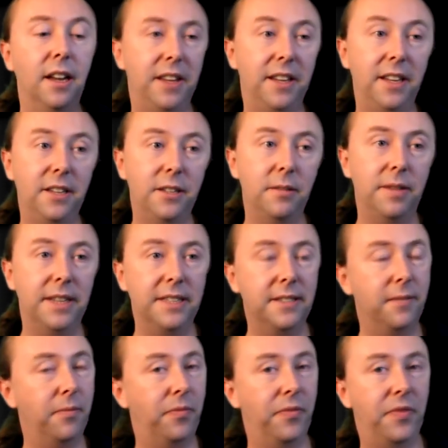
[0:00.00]
And the issue
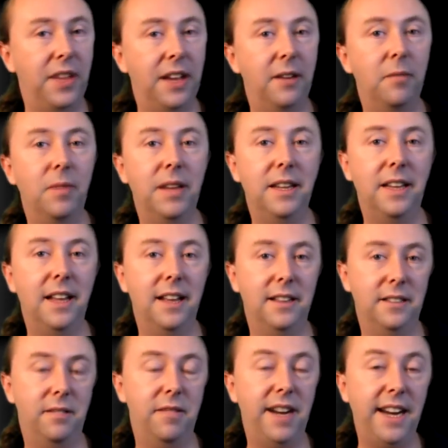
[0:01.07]
is that when the
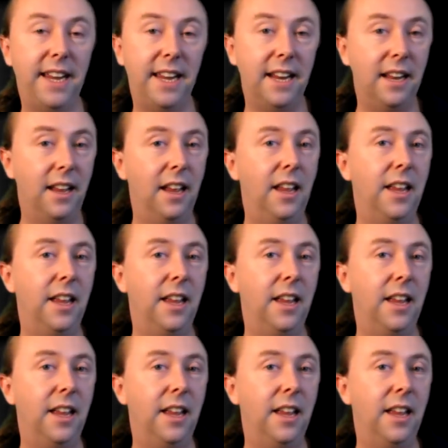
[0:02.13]
car's cranking,